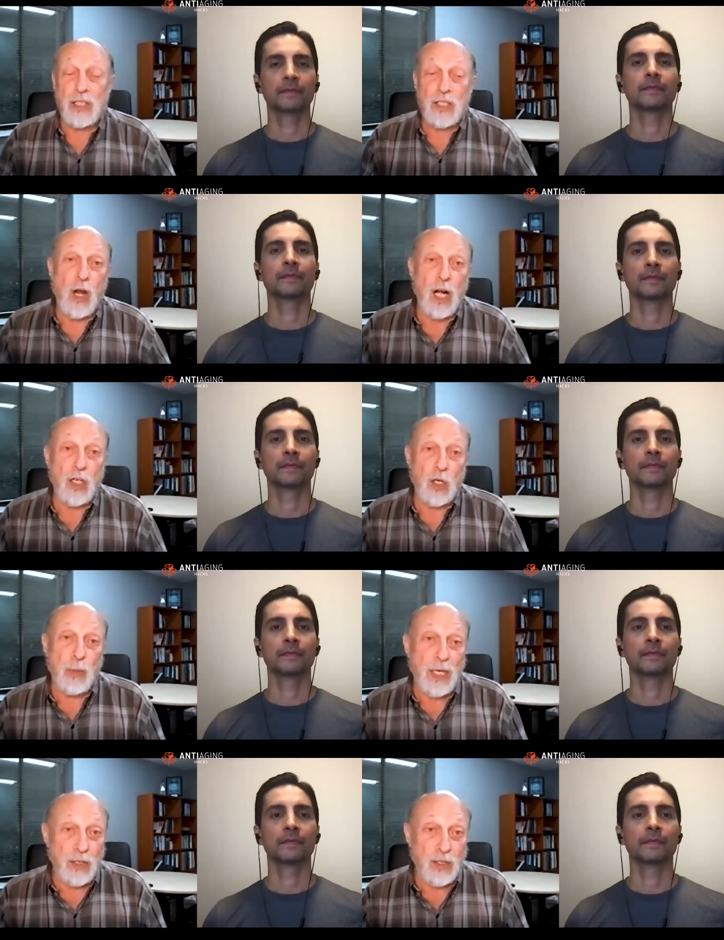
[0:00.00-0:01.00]
Speaker 1: scar look
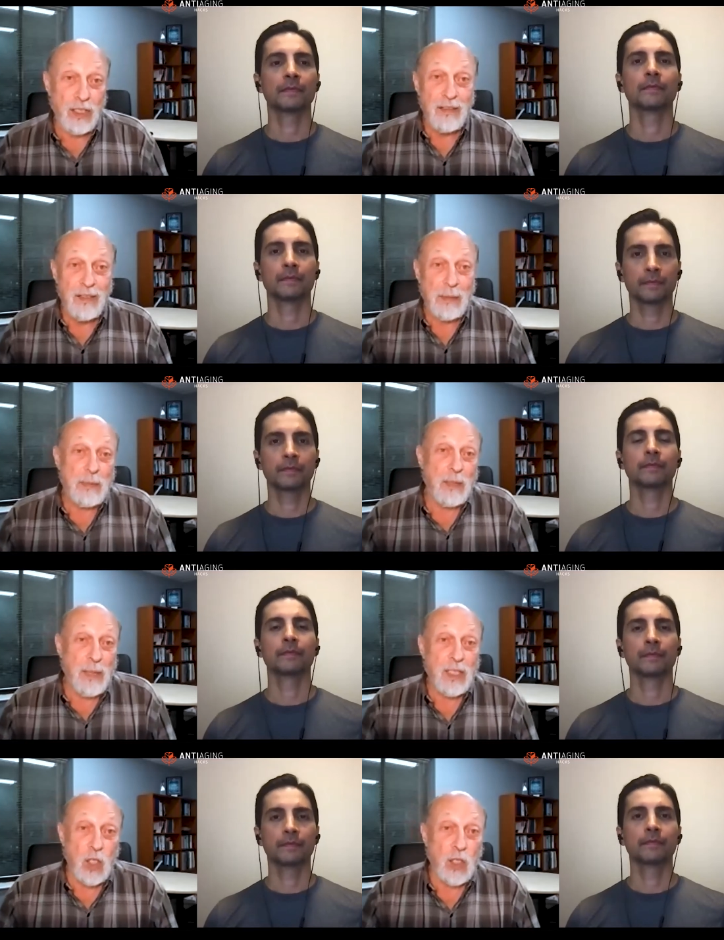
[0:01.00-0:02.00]
prettier, maybe a
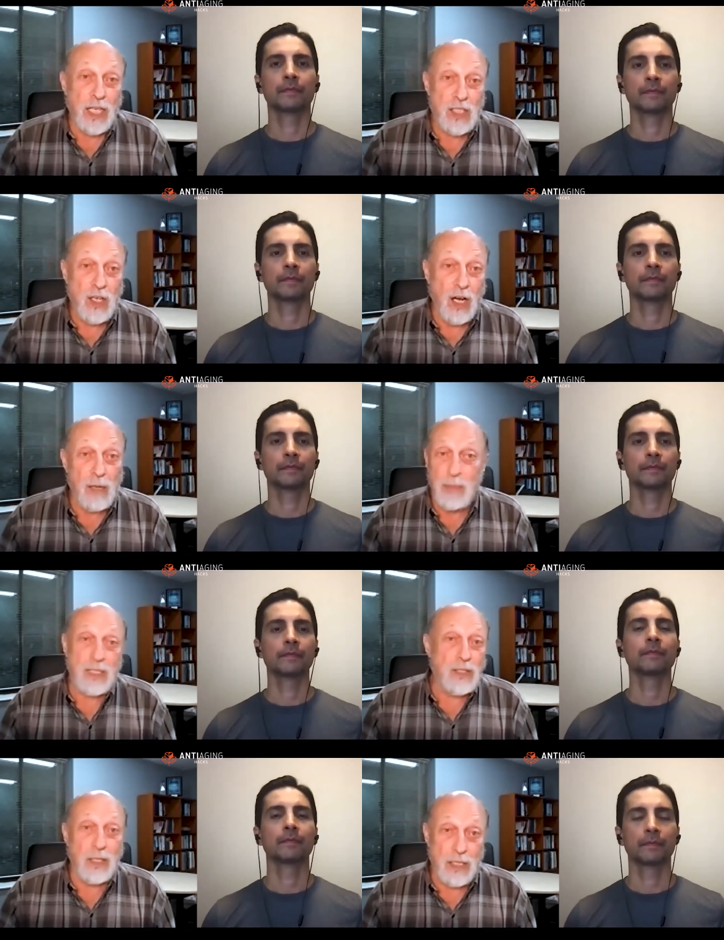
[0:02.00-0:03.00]
better looking scar, but
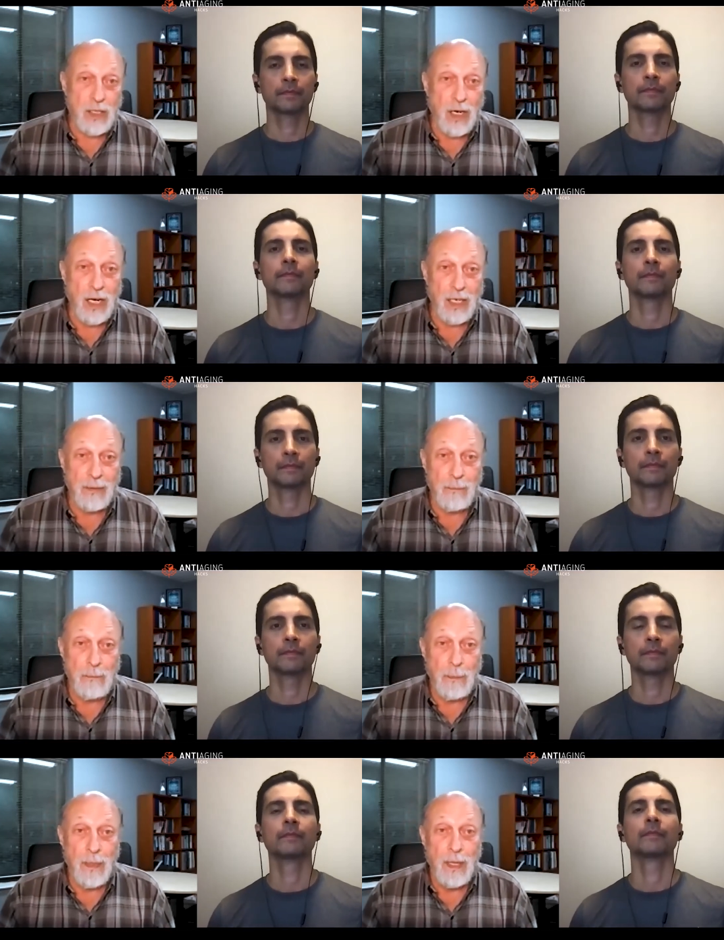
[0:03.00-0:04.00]
it's still a scar.
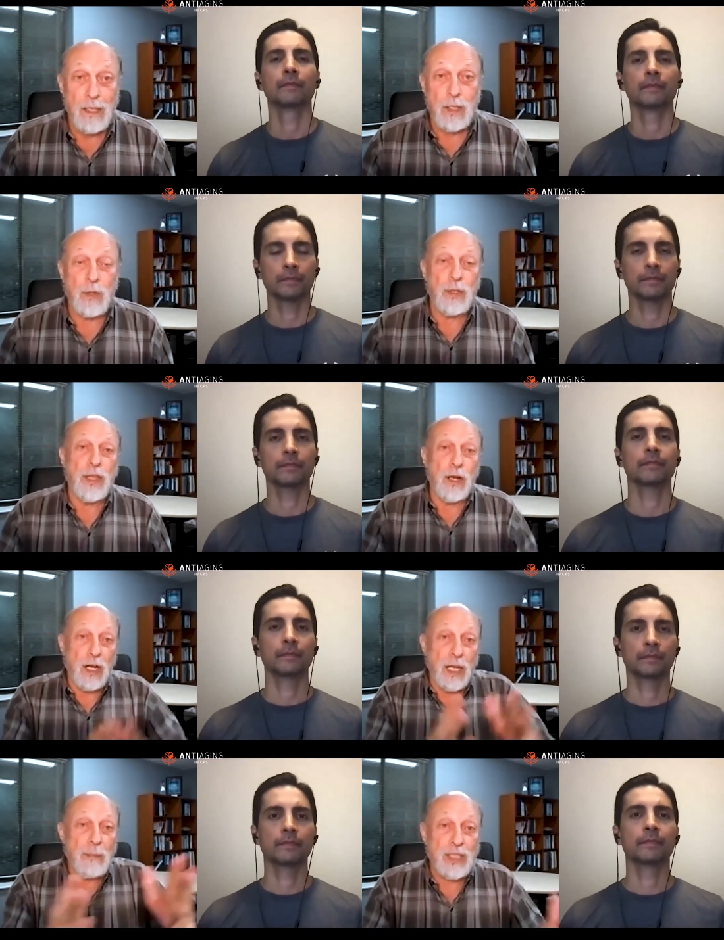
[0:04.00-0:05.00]
So there
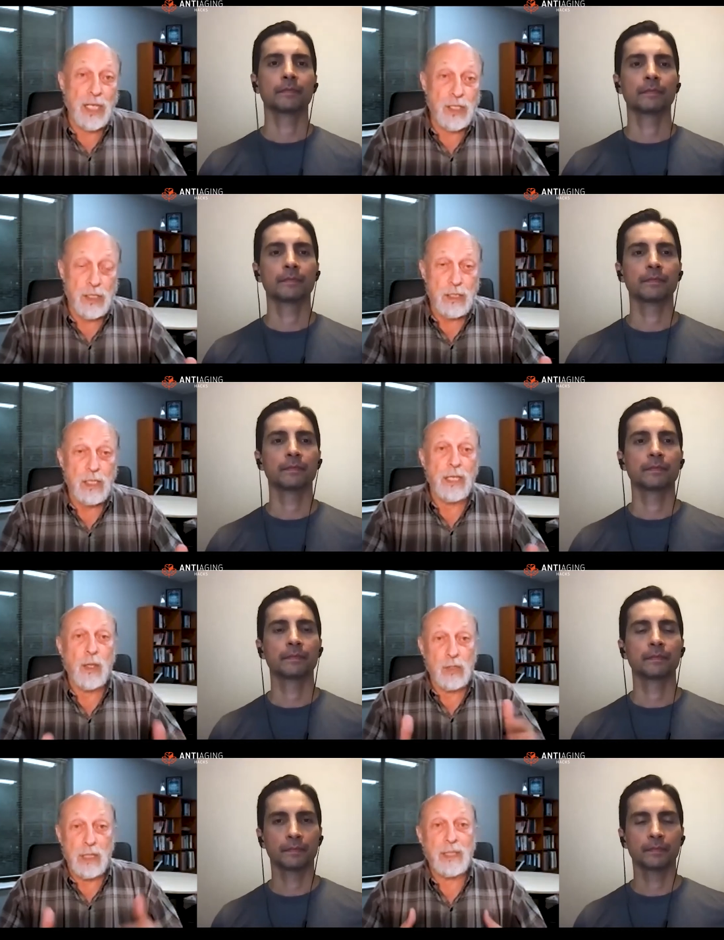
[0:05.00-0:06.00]
are limitations, and
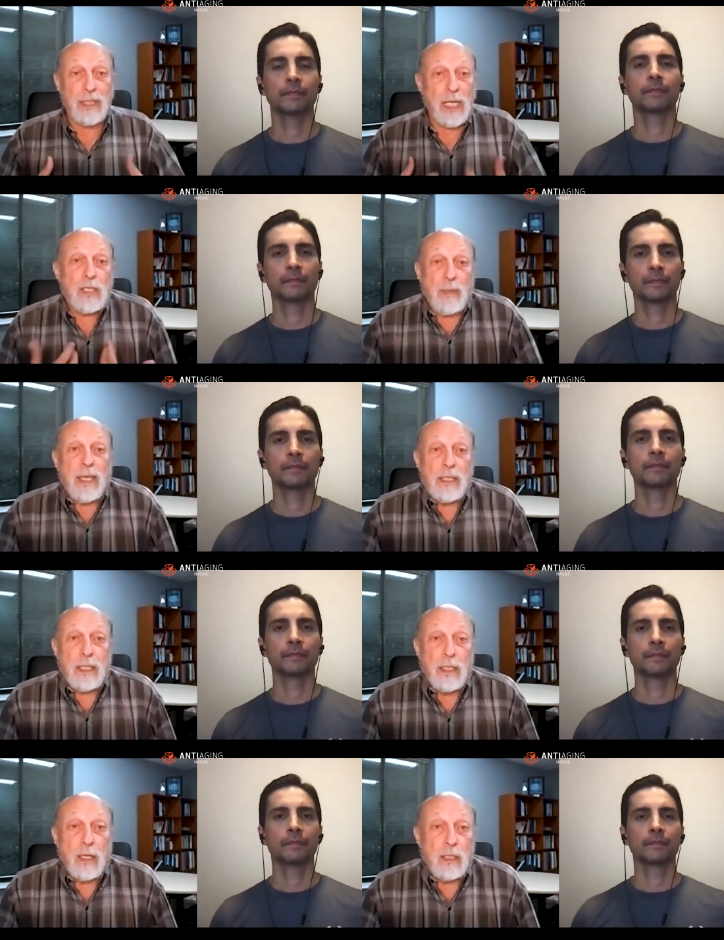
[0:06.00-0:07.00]
those limitations
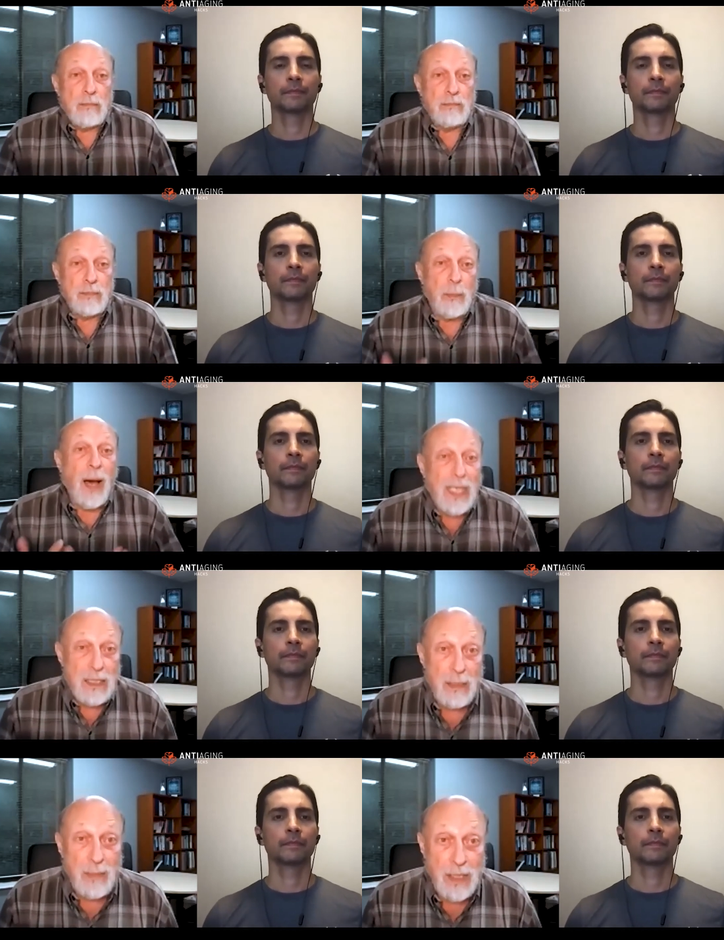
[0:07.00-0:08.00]
basically are the
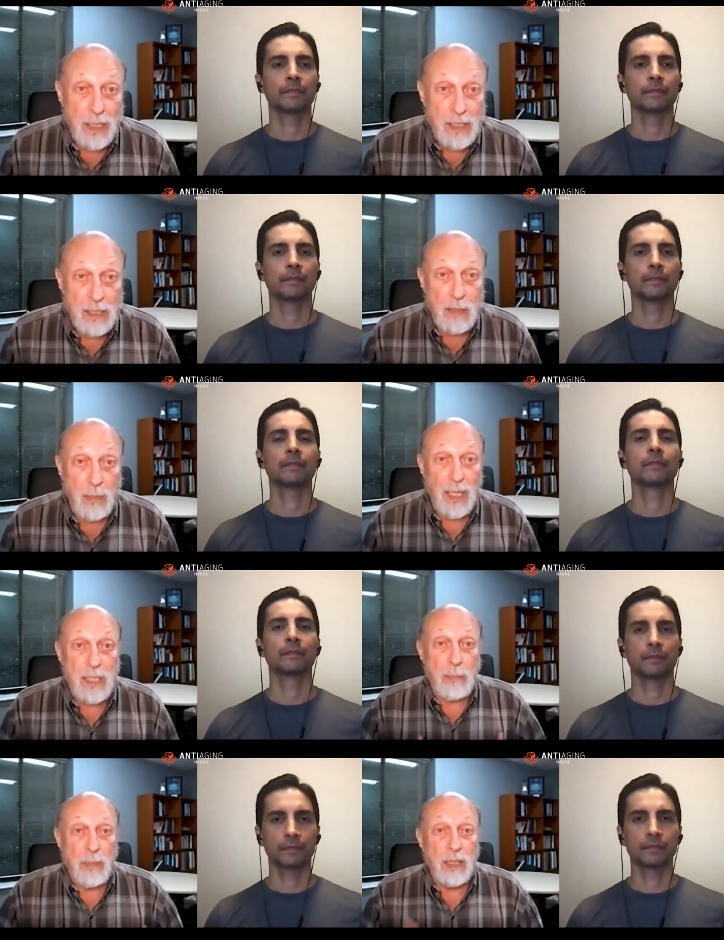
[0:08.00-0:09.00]
body's limitations, the
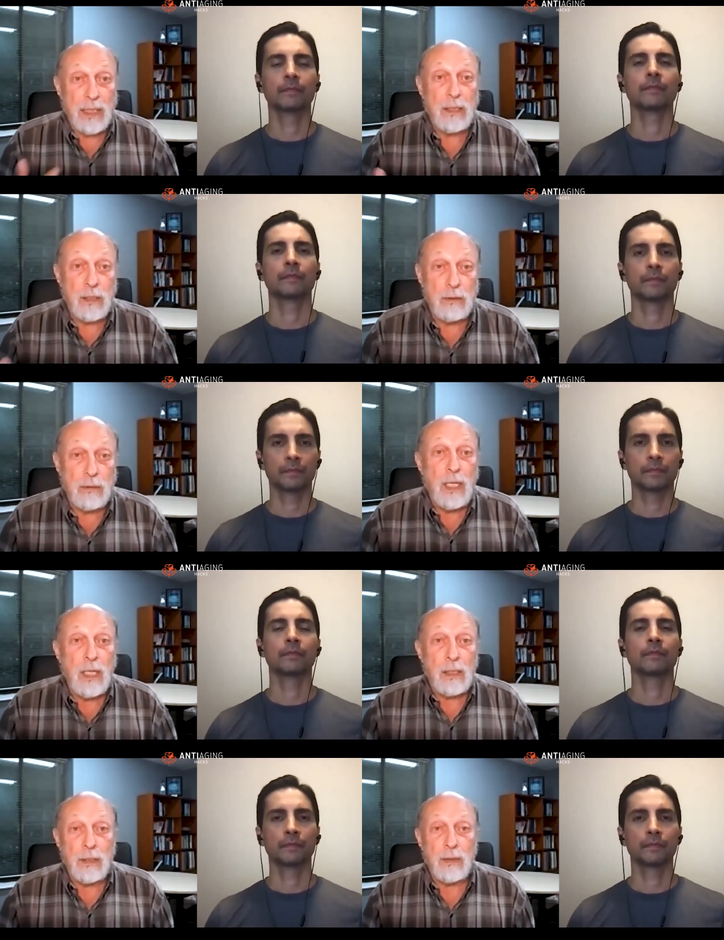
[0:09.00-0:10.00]
body's ability to
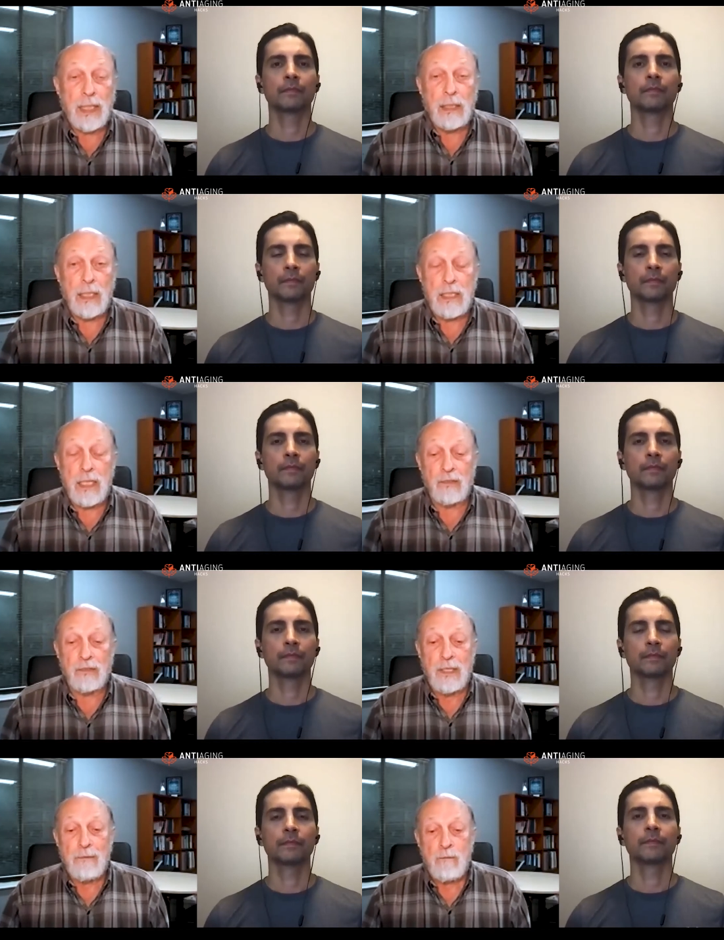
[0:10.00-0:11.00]
heal itself.
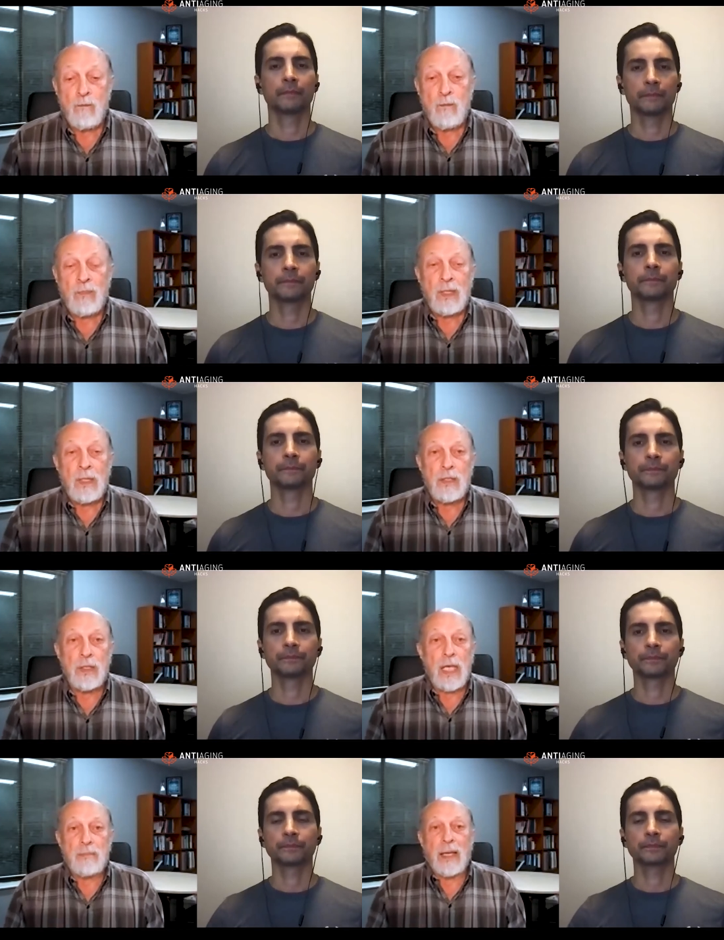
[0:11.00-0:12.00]
So
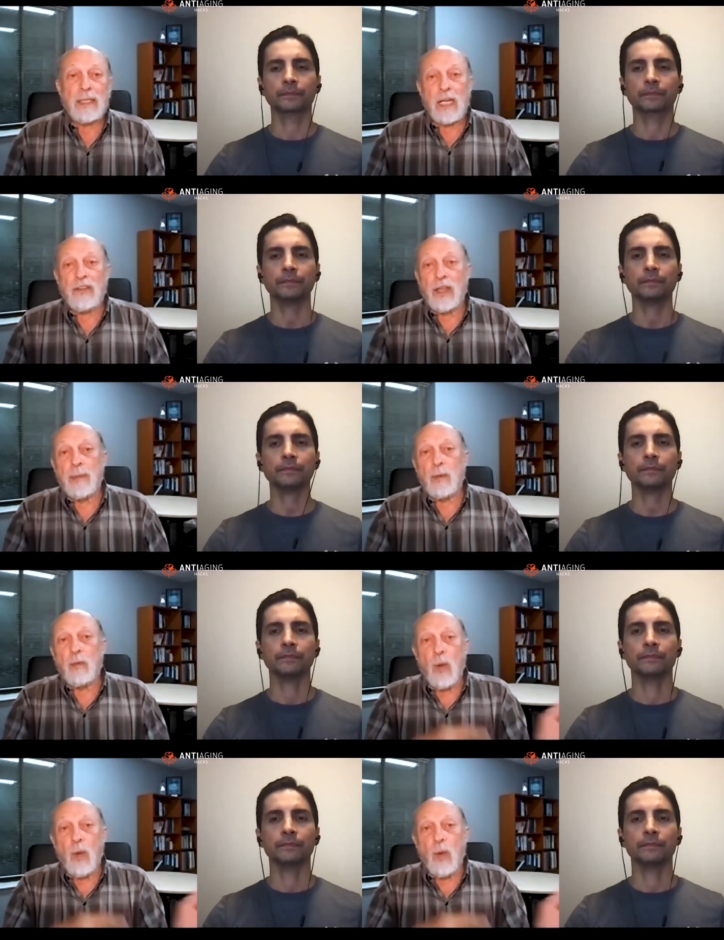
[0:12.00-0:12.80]
yes, magnetic therapy will